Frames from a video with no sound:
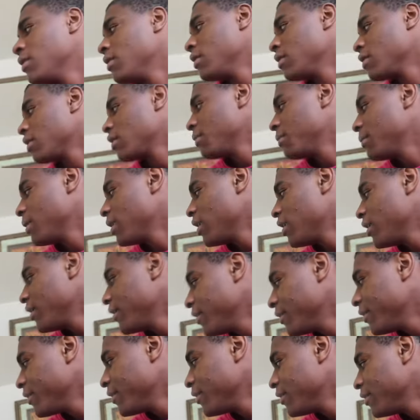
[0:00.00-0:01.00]
Come
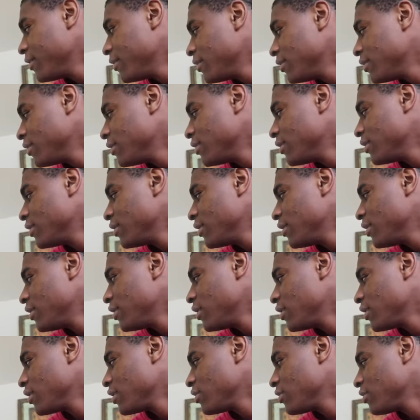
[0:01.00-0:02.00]
here.
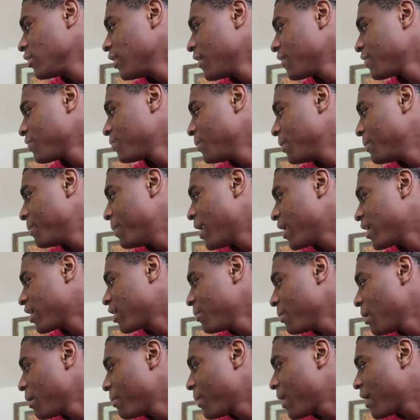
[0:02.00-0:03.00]
You left me, Bear.
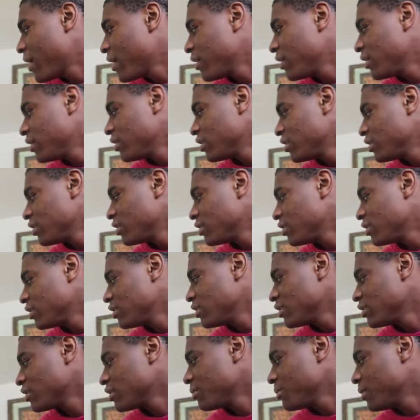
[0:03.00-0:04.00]
Come here, Bear.
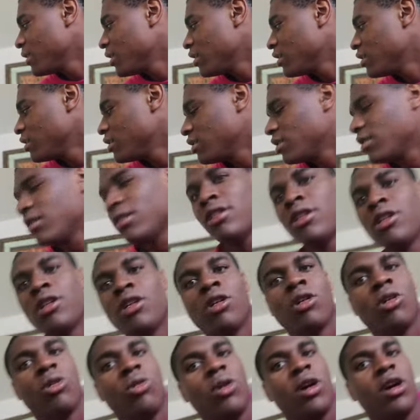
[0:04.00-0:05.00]
Come here.
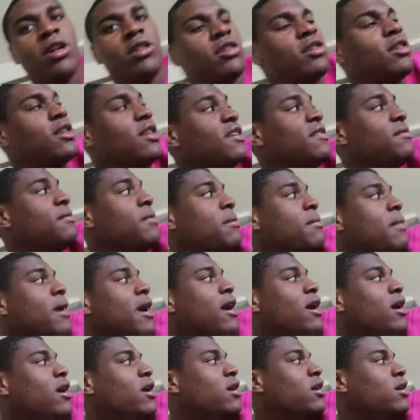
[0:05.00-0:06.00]
Why'd you leave me,
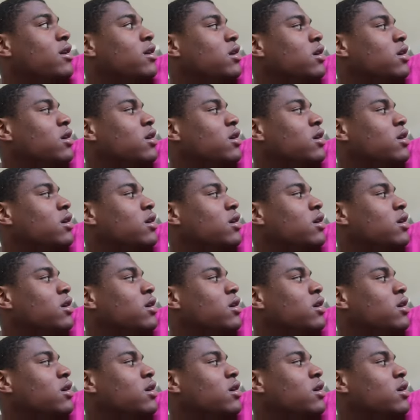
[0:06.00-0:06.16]
Bear?